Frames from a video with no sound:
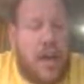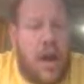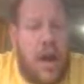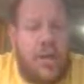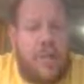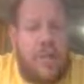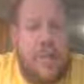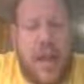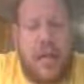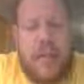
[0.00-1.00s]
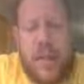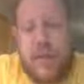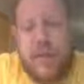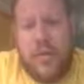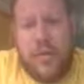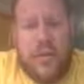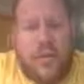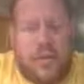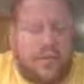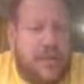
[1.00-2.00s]
And the French are like,
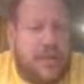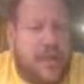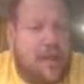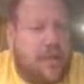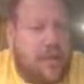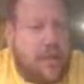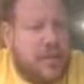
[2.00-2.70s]
well, this guy was